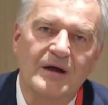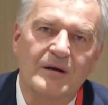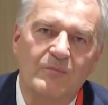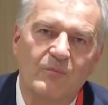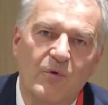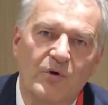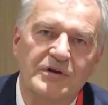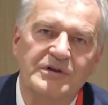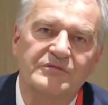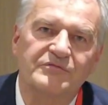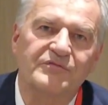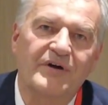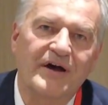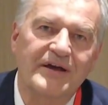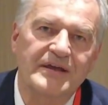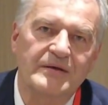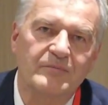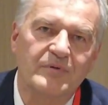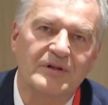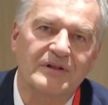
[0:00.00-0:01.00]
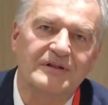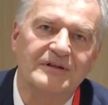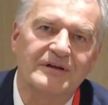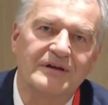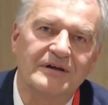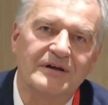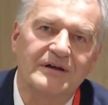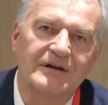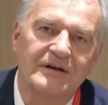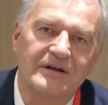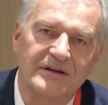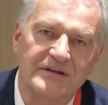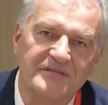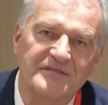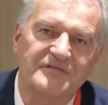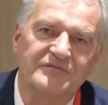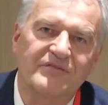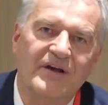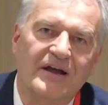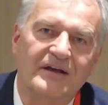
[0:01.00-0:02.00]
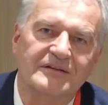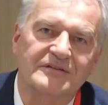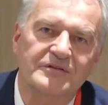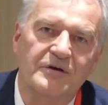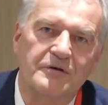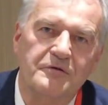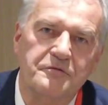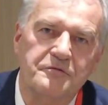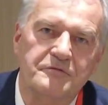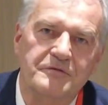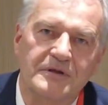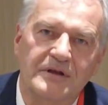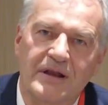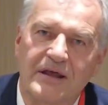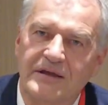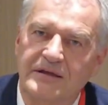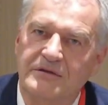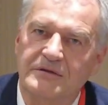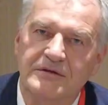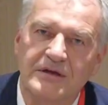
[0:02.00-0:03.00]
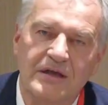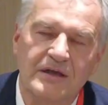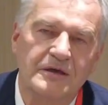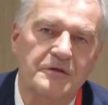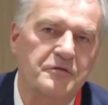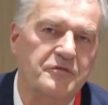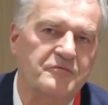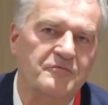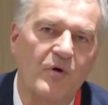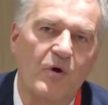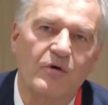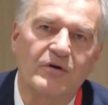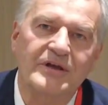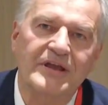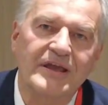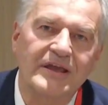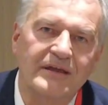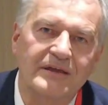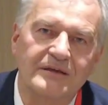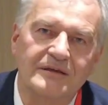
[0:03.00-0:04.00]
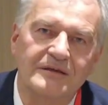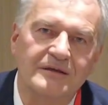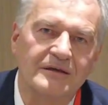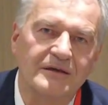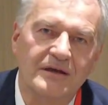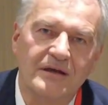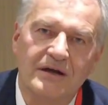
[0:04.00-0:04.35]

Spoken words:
modifiable risk factors like smoking,